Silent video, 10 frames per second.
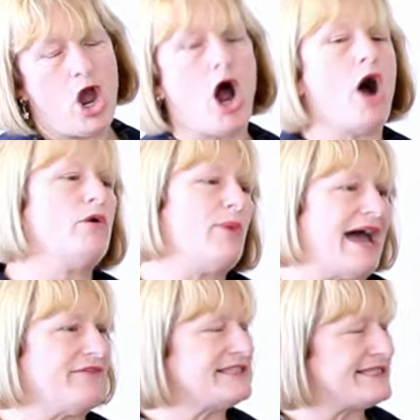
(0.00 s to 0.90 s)
oh, well, we're
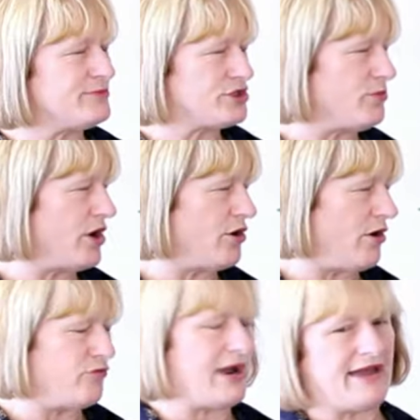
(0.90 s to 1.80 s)
having tomorrow
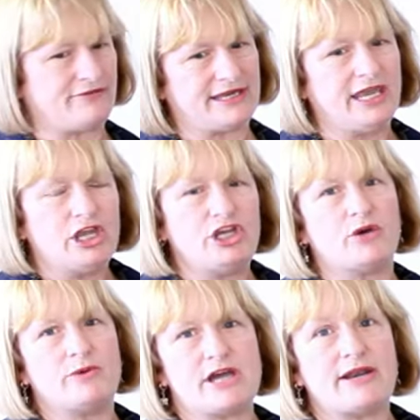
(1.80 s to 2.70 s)
off, we're having, you
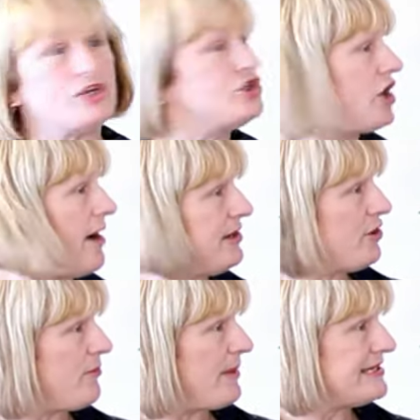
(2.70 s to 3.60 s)
know, we don't actually come in
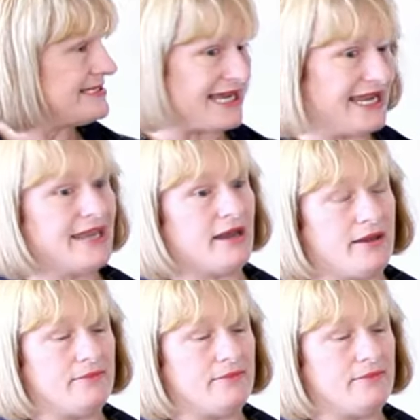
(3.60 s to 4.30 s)
on a Monday